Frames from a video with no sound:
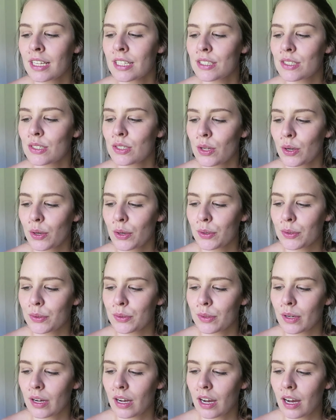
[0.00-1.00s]

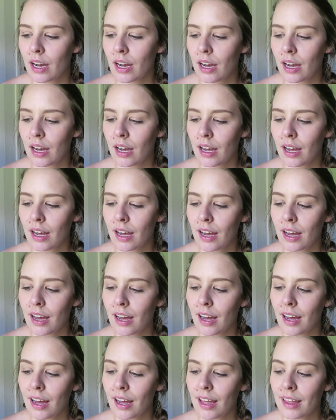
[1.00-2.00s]
So
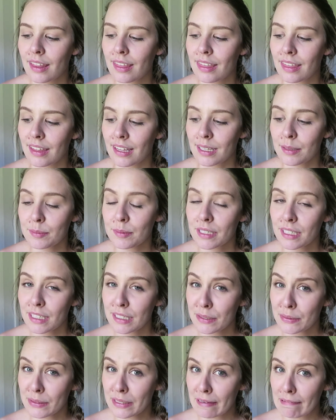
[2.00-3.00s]
I think I'm
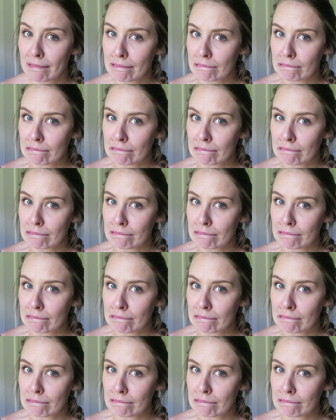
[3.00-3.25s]
gonna do it.